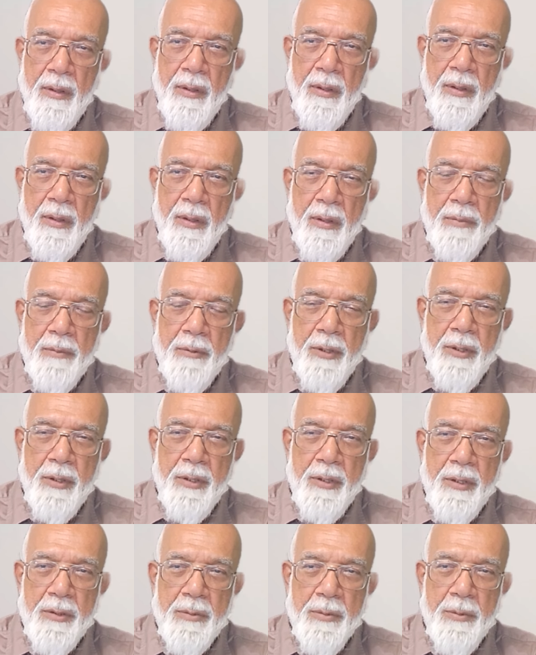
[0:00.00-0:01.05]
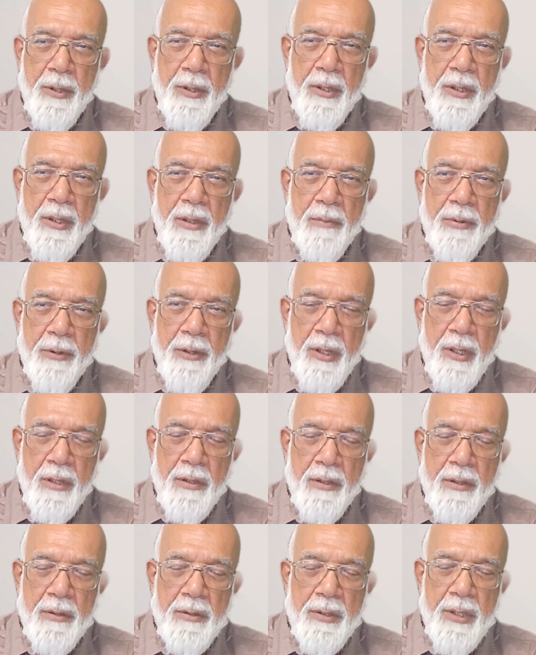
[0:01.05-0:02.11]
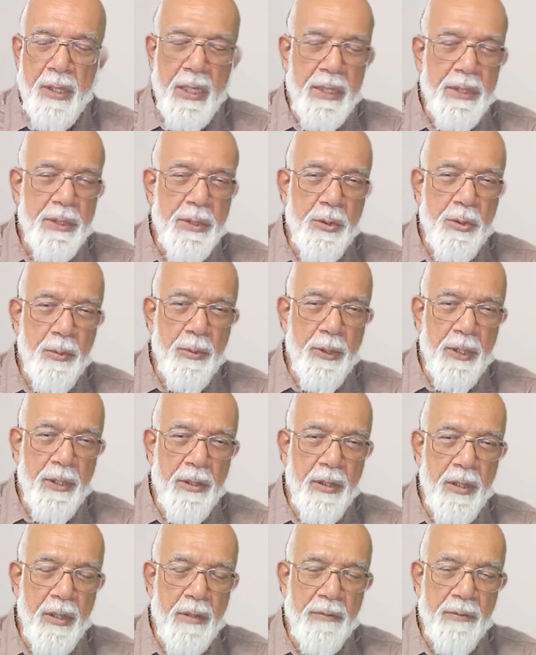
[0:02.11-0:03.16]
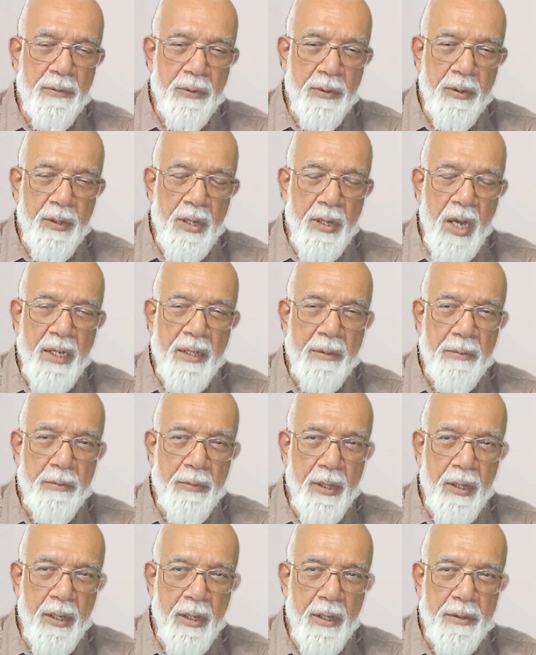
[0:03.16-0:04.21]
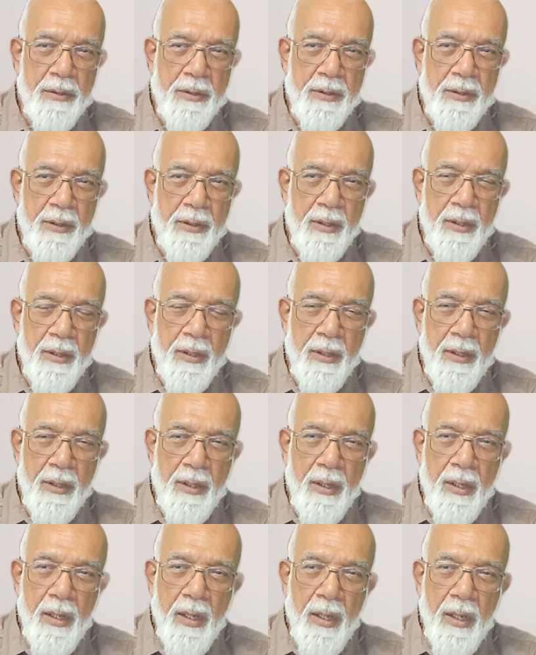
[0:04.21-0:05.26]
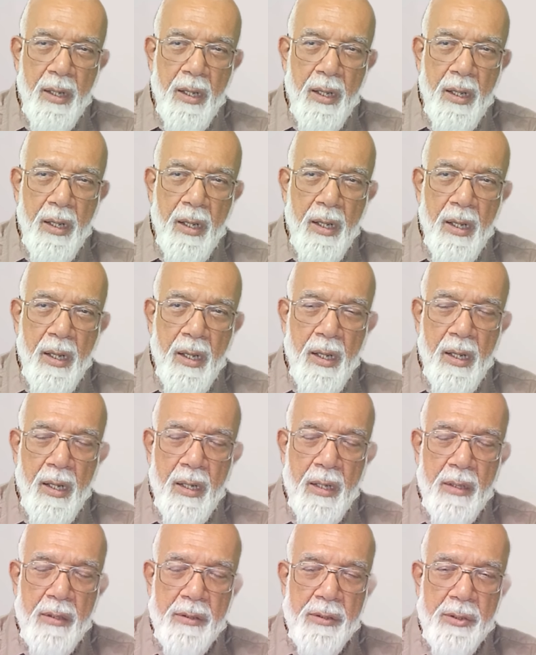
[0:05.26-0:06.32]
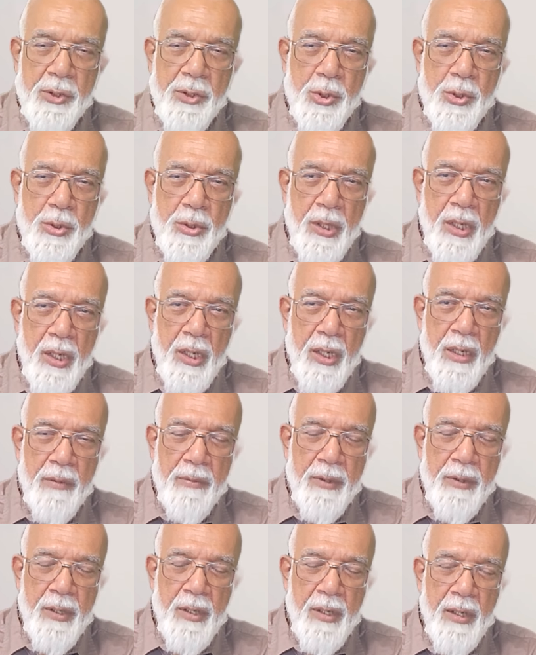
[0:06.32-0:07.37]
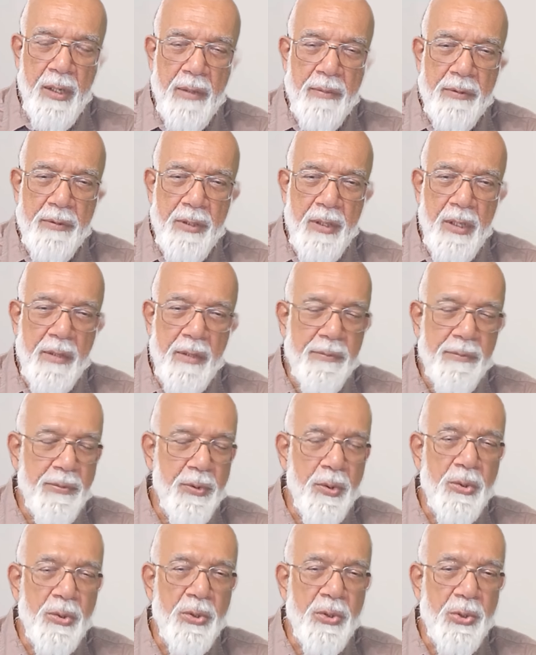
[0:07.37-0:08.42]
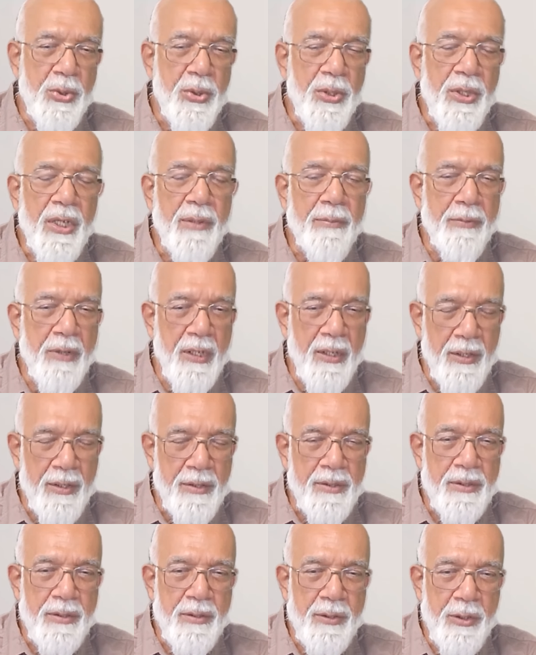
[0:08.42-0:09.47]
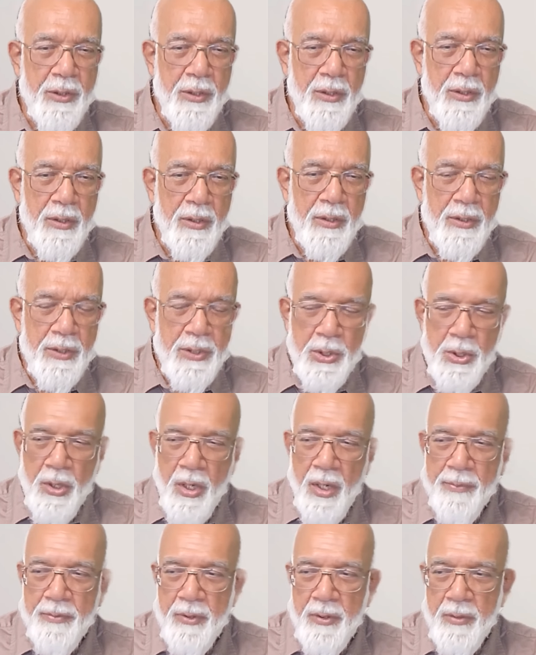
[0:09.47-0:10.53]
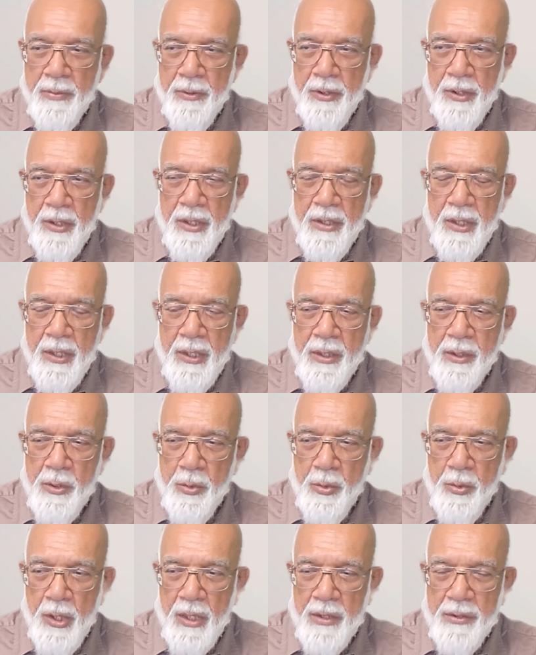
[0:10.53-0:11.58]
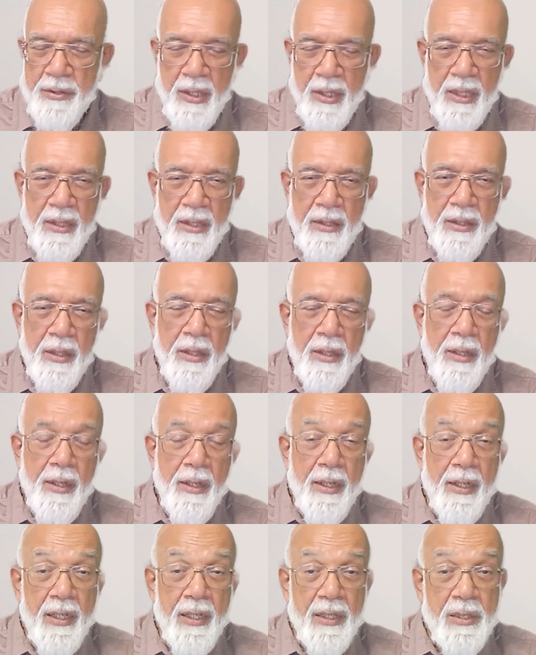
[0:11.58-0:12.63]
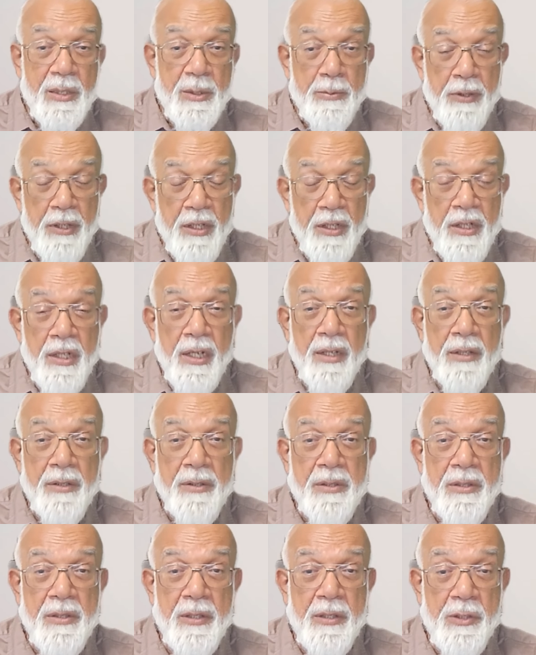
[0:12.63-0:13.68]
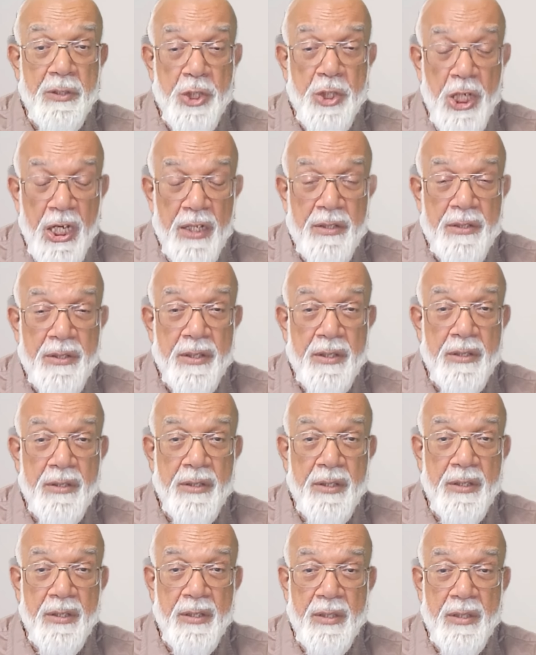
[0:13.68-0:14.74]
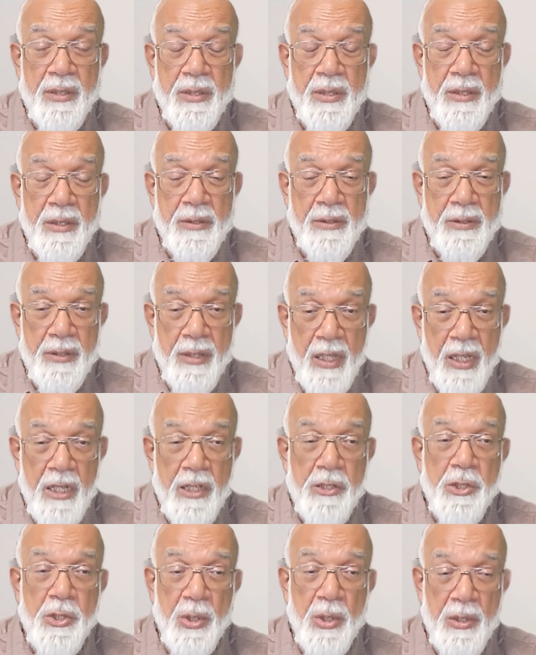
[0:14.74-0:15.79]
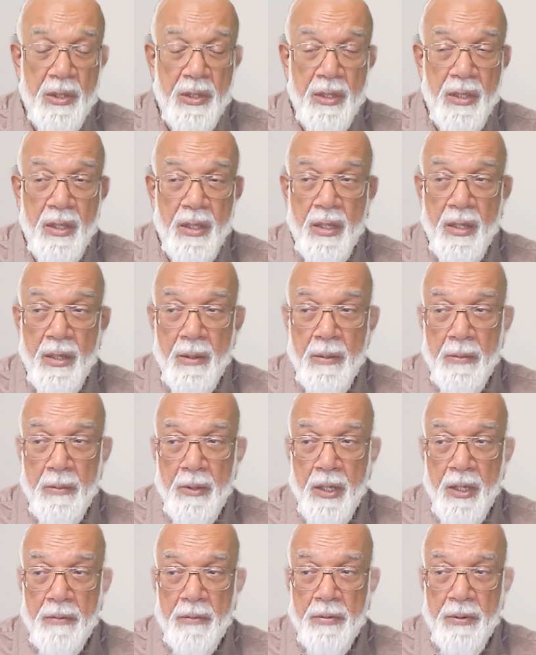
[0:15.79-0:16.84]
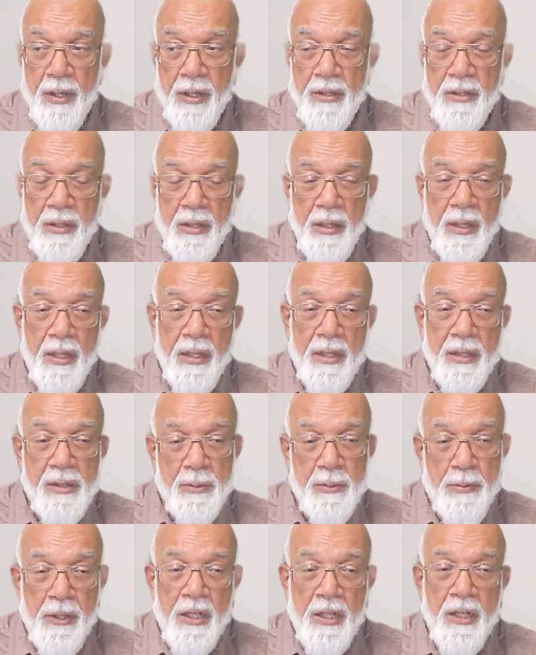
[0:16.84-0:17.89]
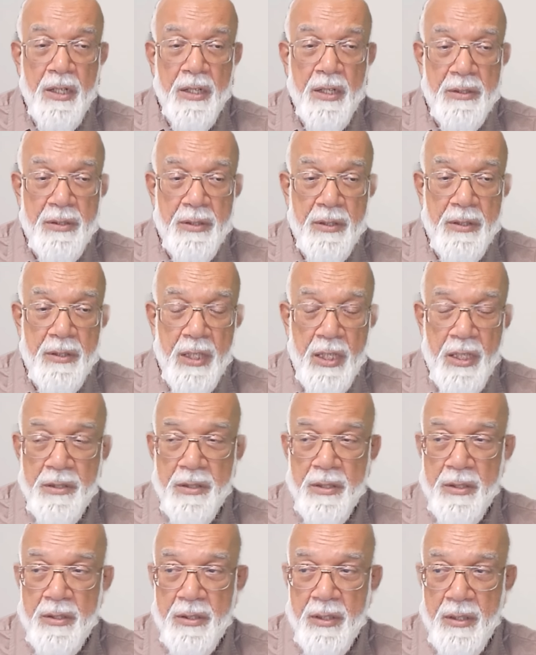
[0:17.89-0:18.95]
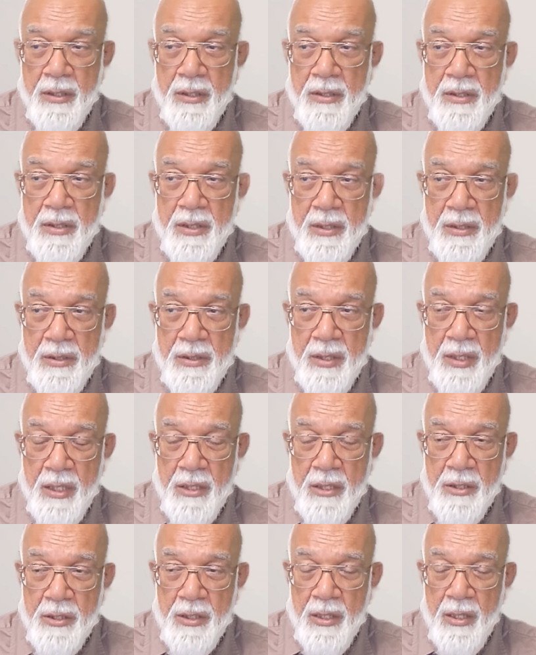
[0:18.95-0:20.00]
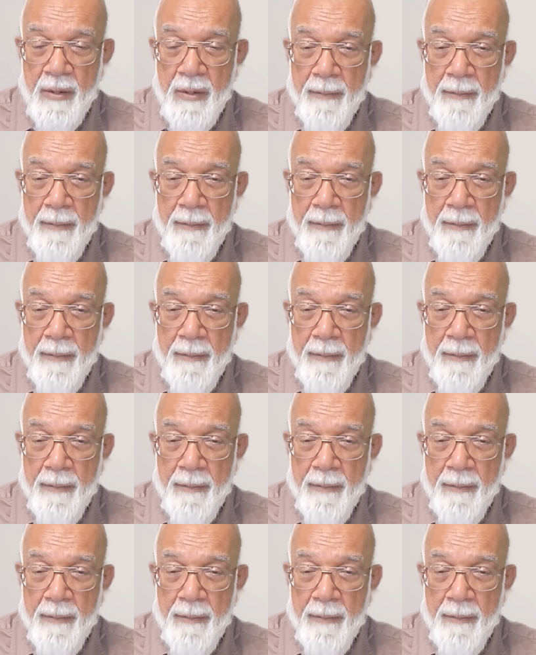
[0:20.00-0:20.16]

Normally, this breathing practice has to be done for 9 minutes, and today we have done for 3 minutes. Stop the breathing, do nothing, experience the changes in the sensation. My friend, experience the changes in the sensation.